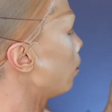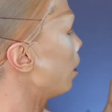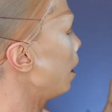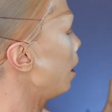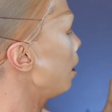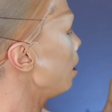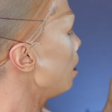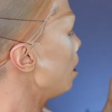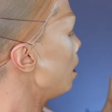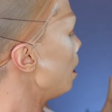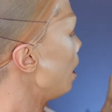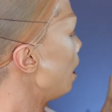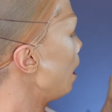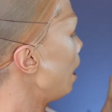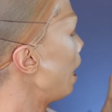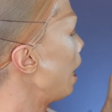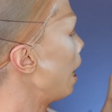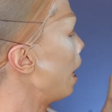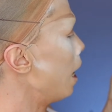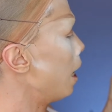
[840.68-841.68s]
okay?
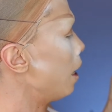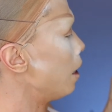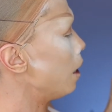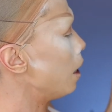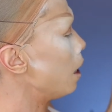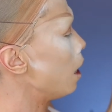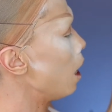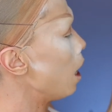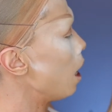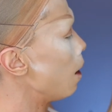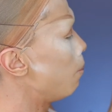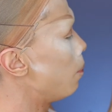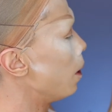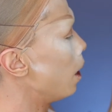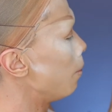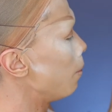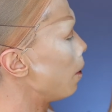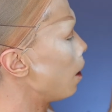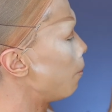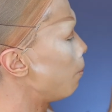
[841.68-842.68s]
And
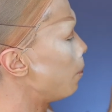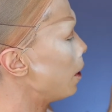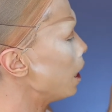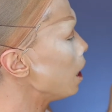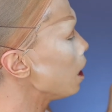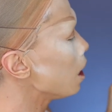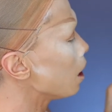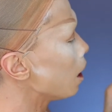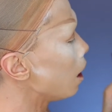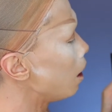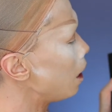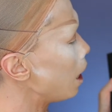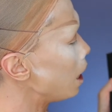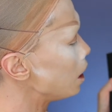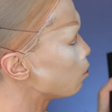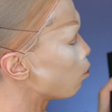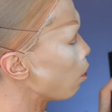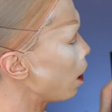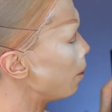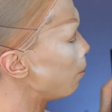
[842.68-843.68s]
a pink, a
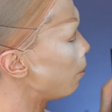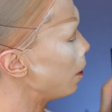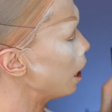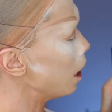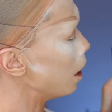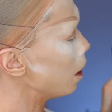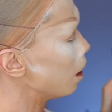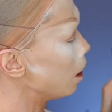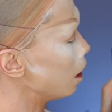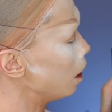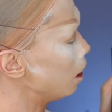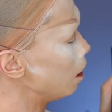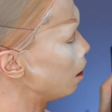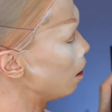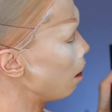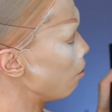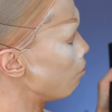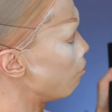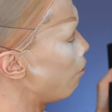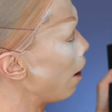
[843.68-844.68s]
nice bright pink, a